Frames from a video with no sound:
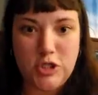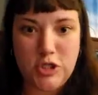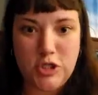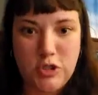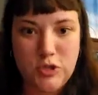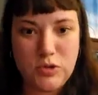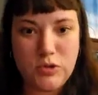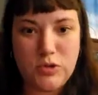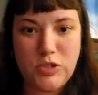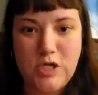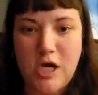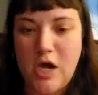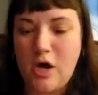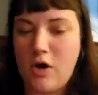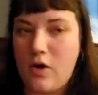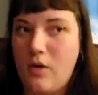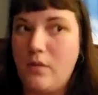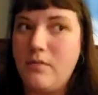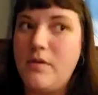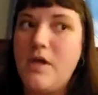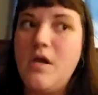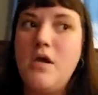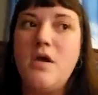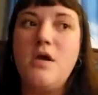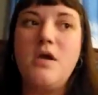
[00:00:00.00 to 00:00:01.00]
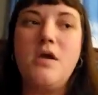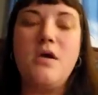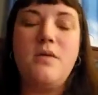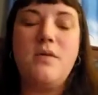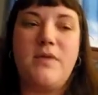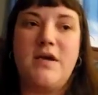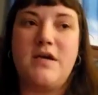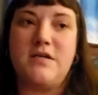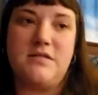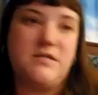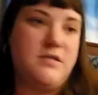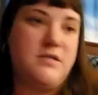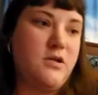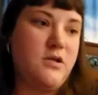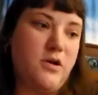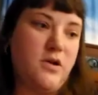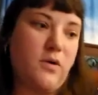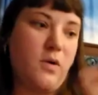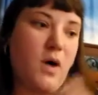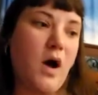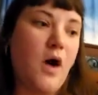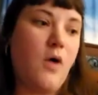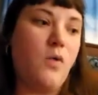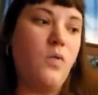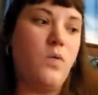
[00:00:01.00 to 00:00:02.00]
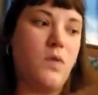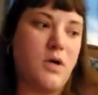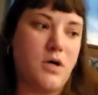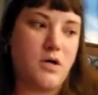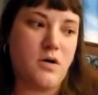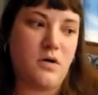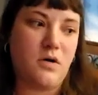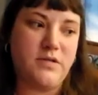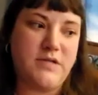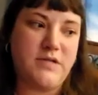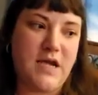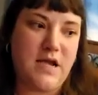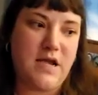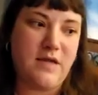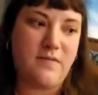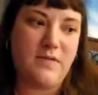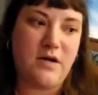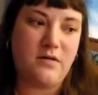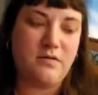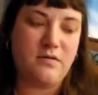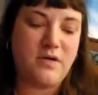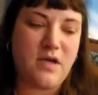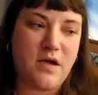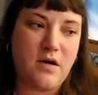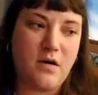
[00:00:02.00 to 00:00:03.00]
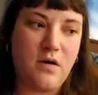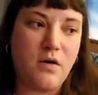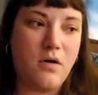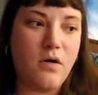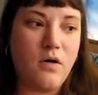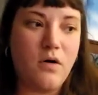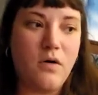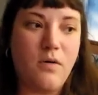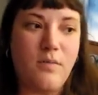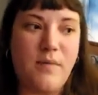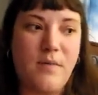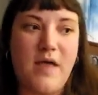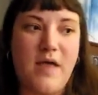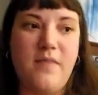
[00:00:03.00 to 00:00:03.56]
huge help because, I'll work all day and then I'll get home,